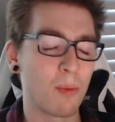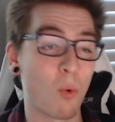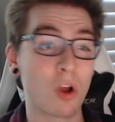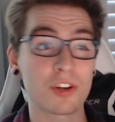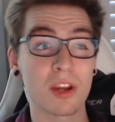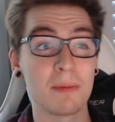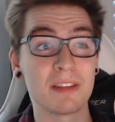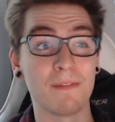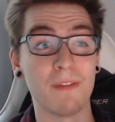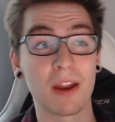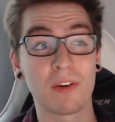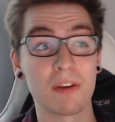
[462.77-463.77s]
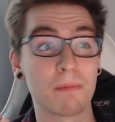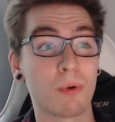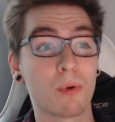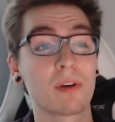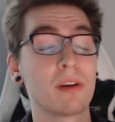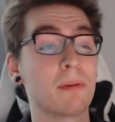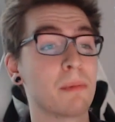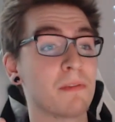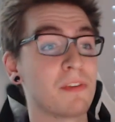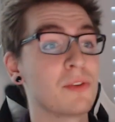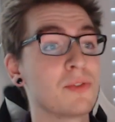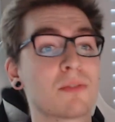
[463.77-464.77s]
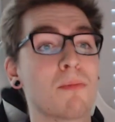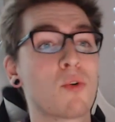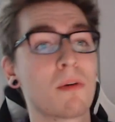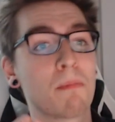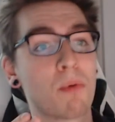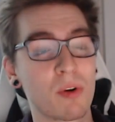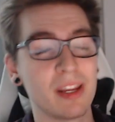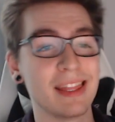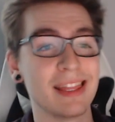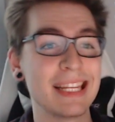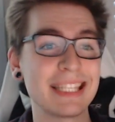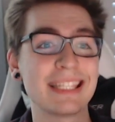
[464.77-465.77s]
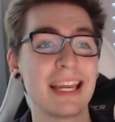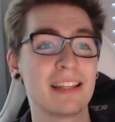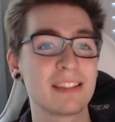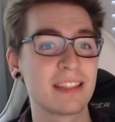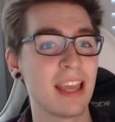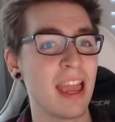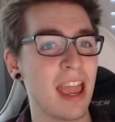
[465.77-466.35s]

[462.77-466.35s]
Watch time is very important, but views are more important in this sense,